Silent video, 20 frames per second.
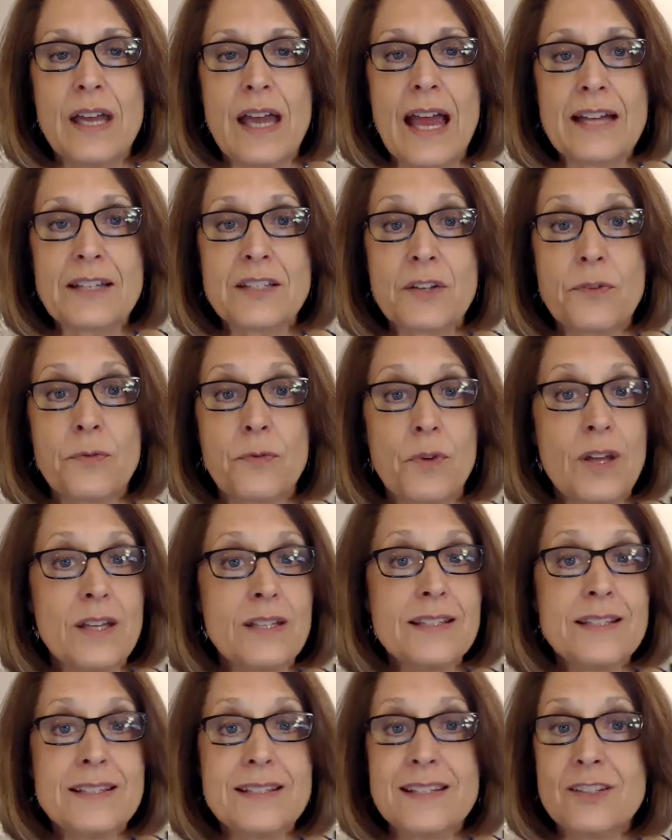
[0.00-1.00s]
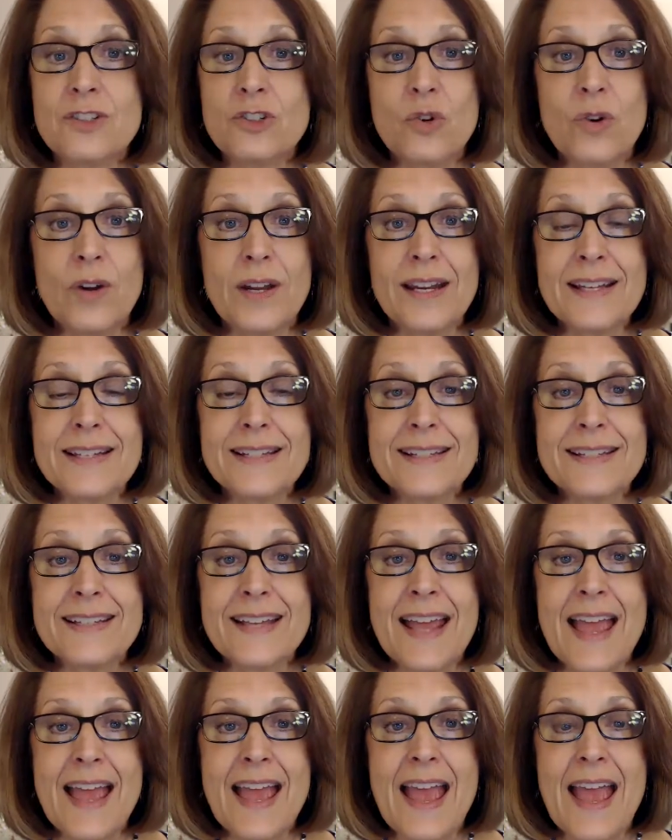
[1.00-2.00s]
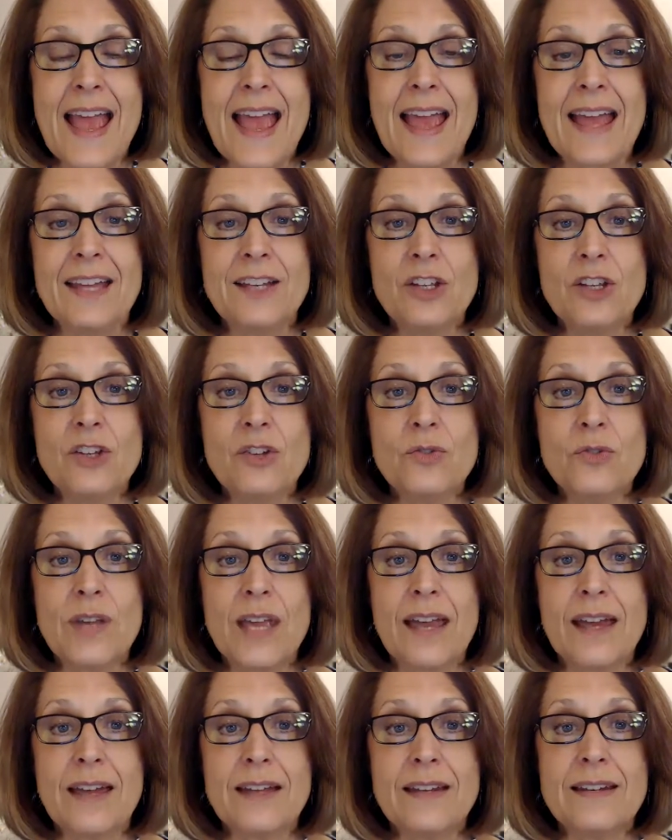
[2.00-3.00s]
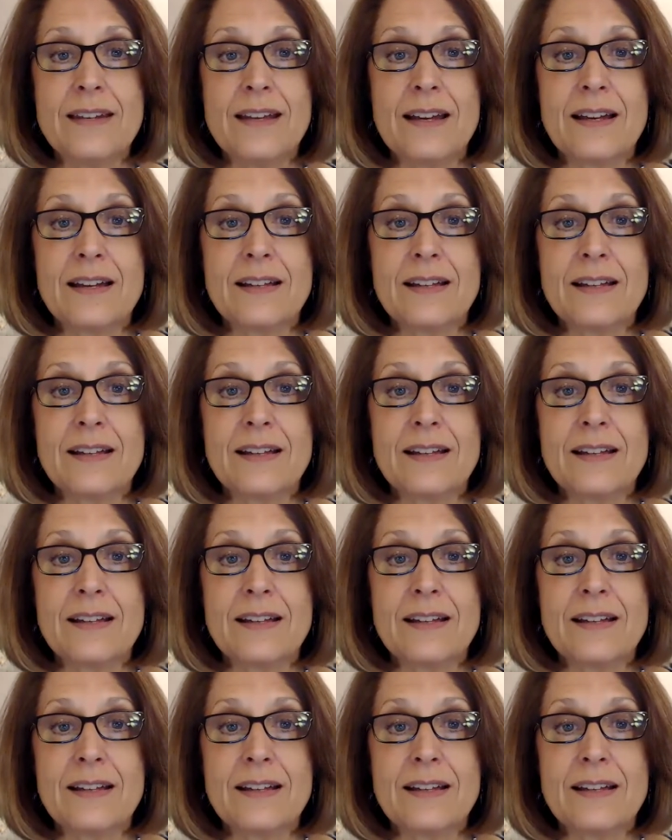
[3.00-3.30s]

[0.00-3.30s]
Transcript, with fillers: ask friends to join us. And you can,